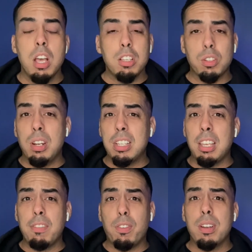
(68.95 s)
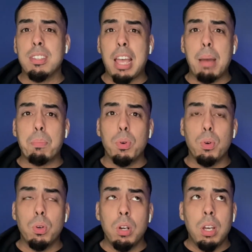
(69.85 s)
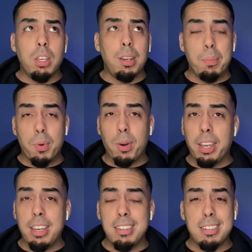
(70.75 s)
So let's say, for example, your mortgage